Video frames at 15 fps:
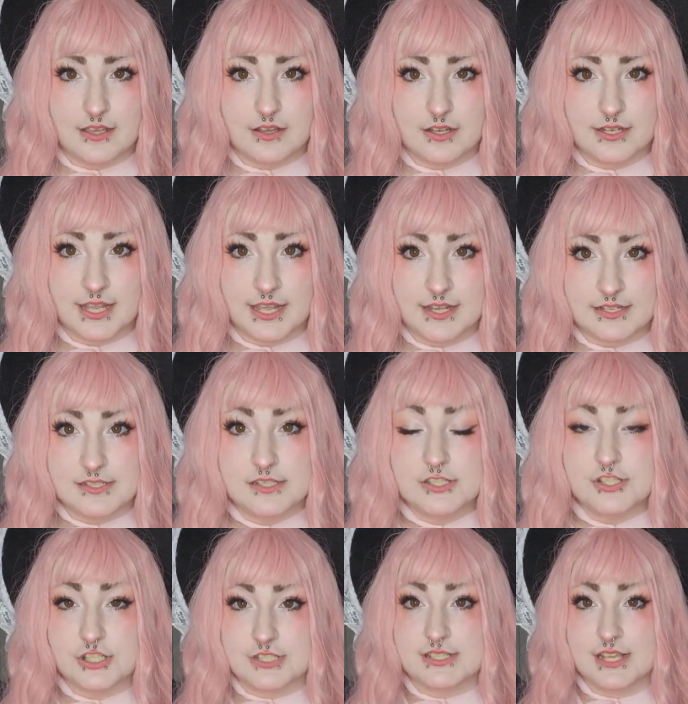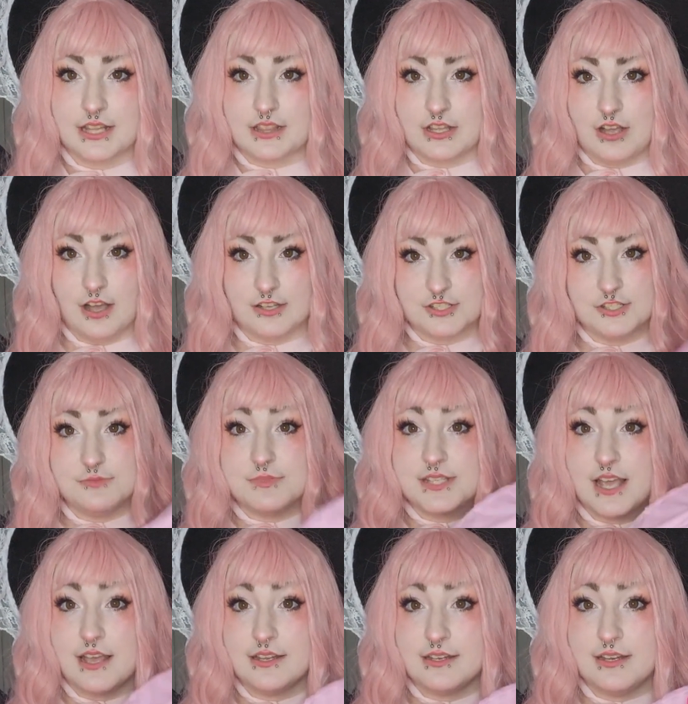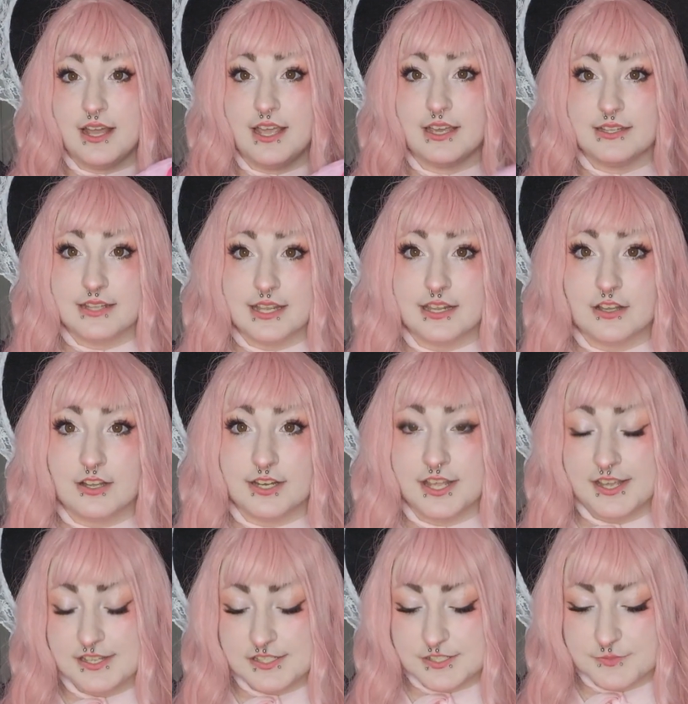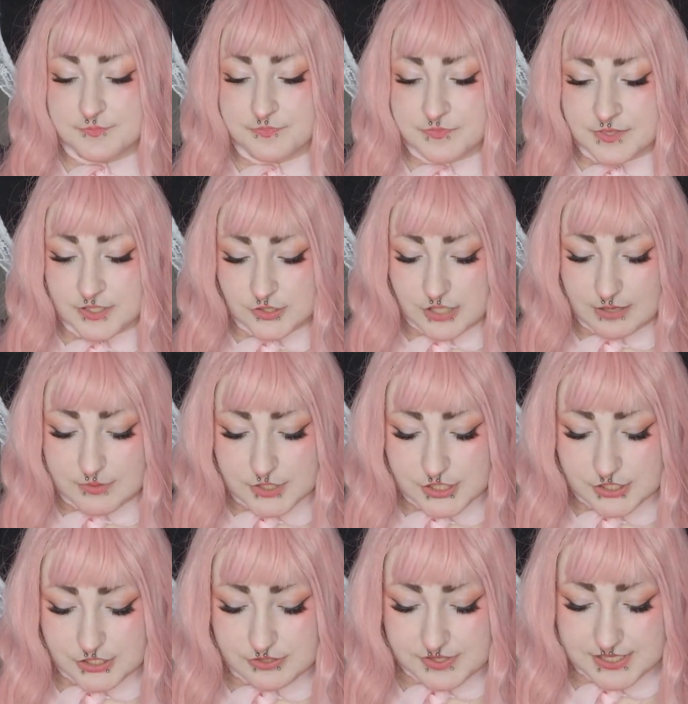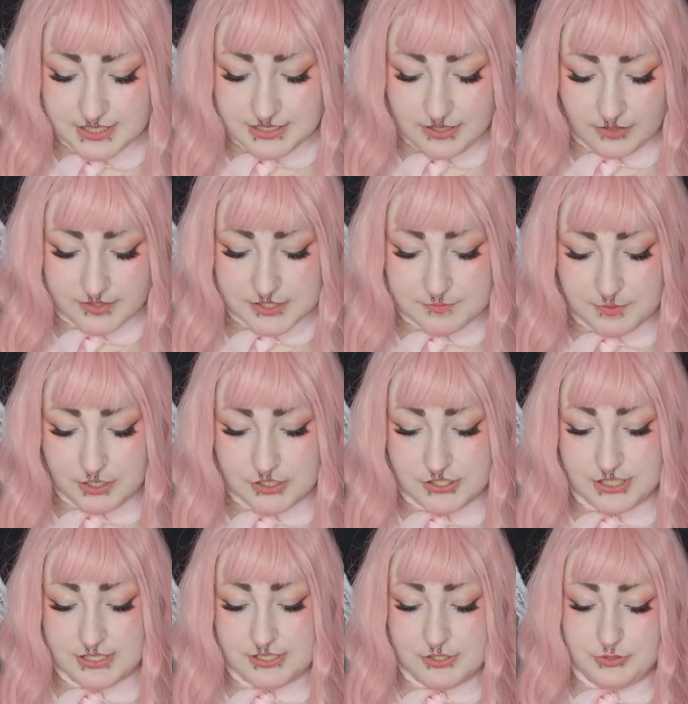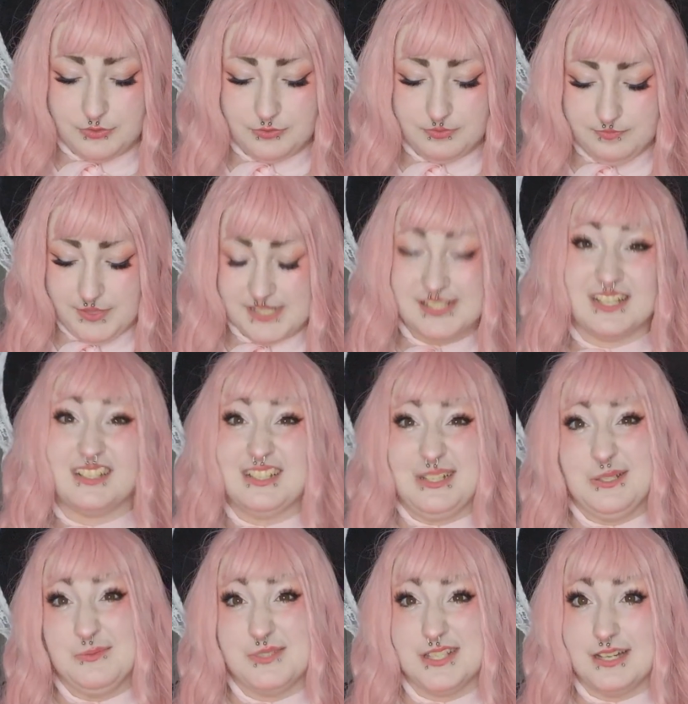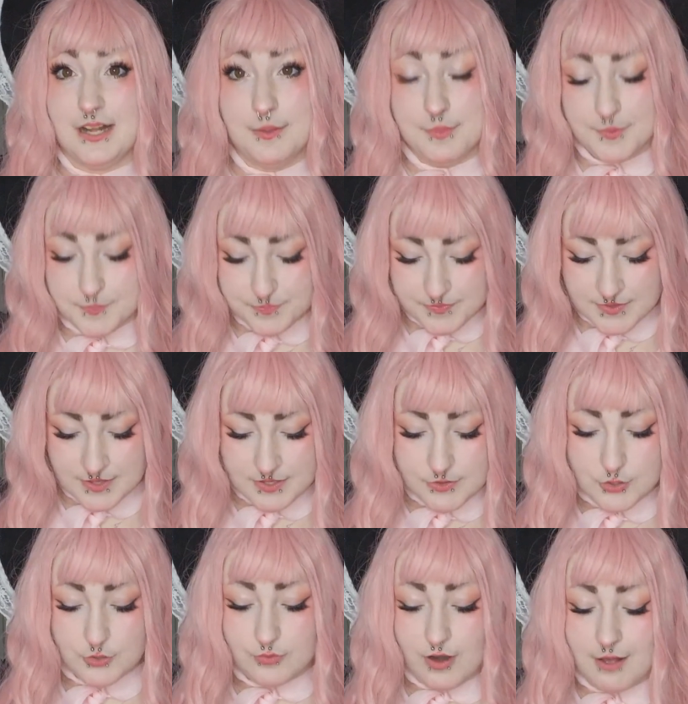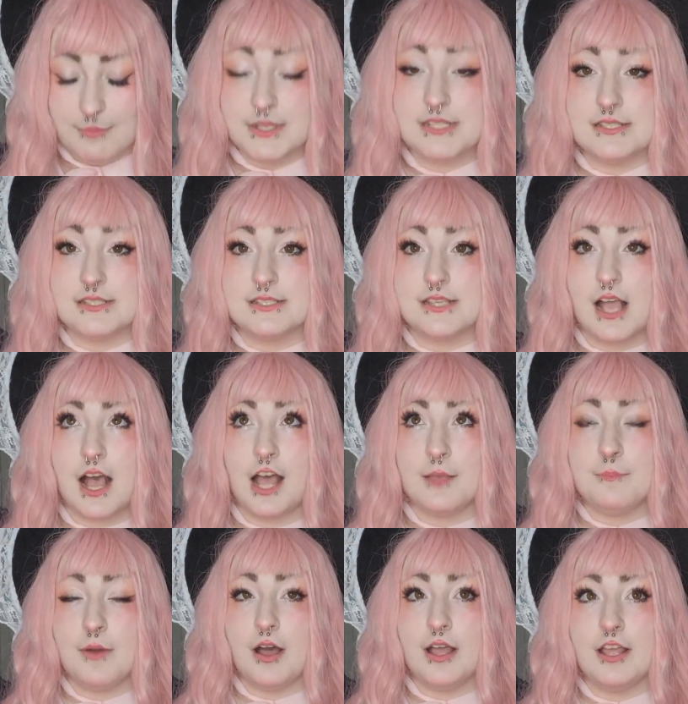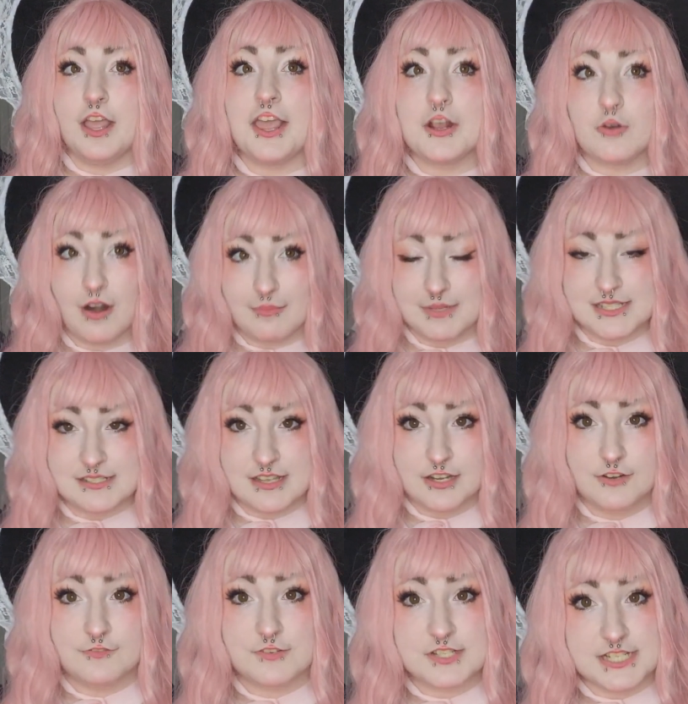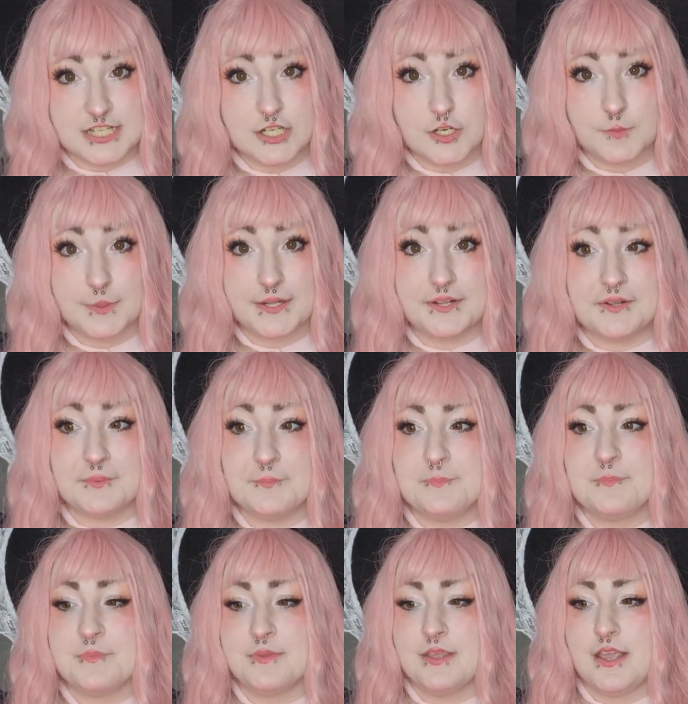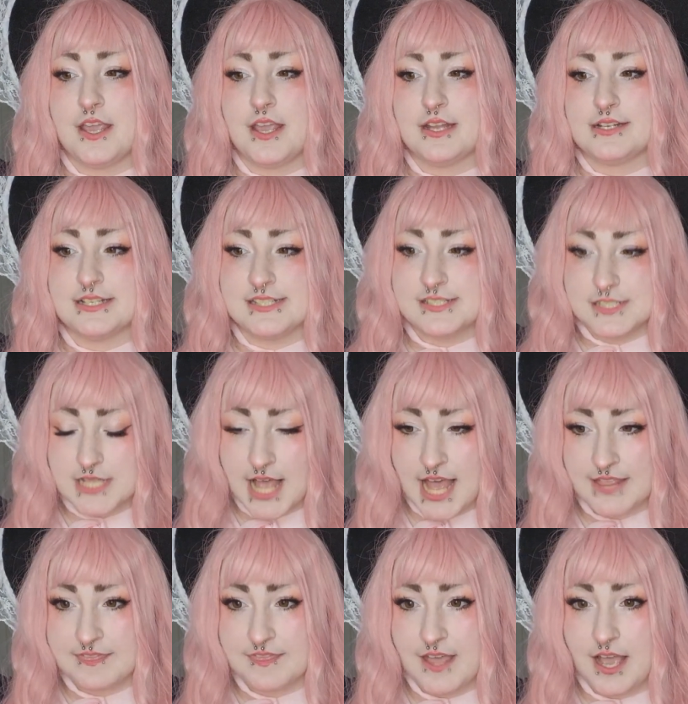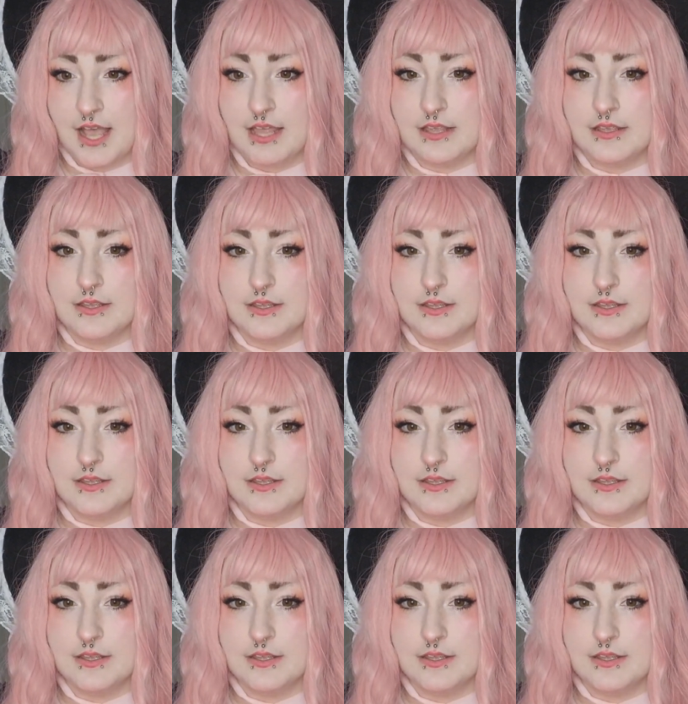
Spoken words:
on hand, just like the costume satin I had laying on hand. So I was just using it on this project to basically use it up. The grommets, I bought a grommet setter for Tinkerbell, and I still had that.